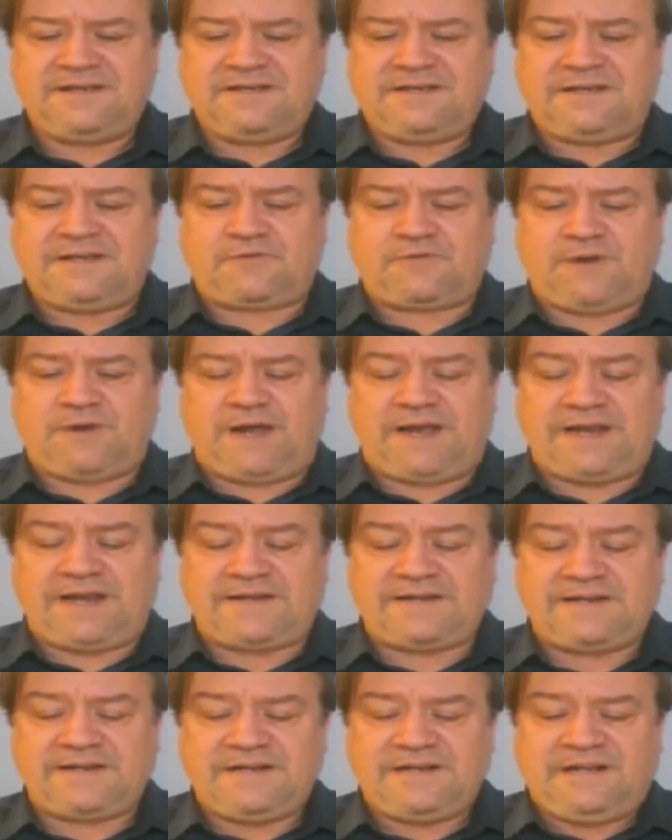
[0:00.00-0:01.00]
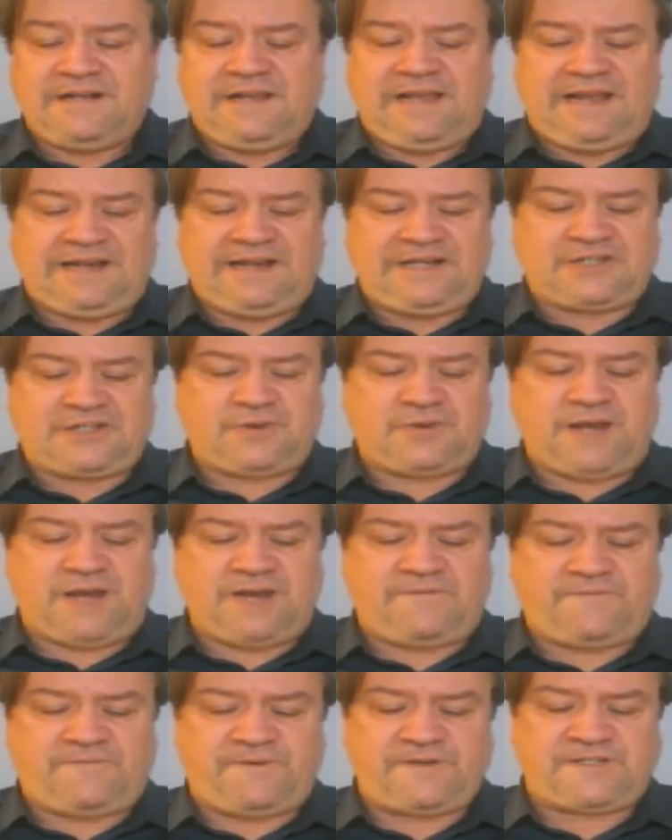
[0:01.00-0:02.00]
he cried, and he
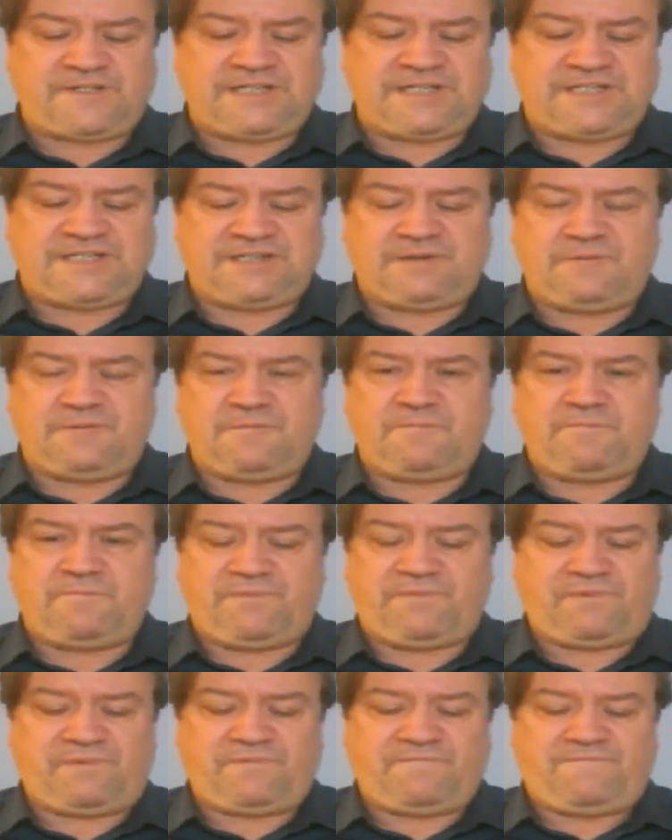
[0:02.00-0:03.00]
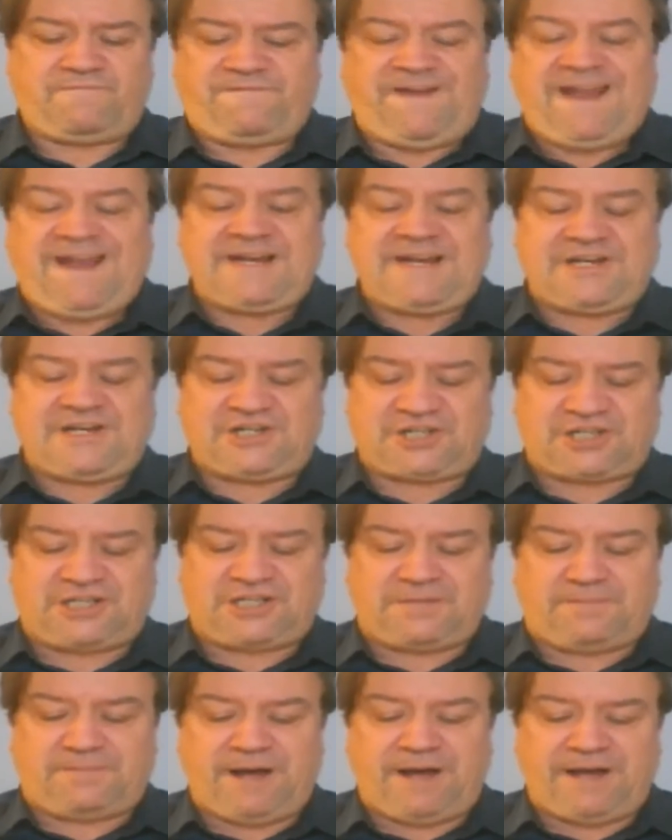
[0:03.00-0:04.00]
tried firstly to vanish
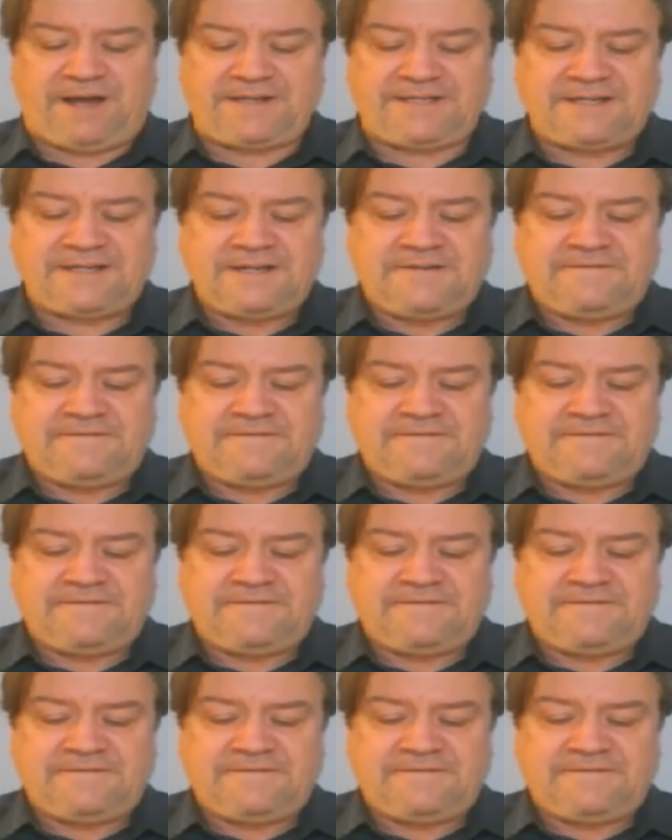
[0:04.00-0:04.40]
the pot,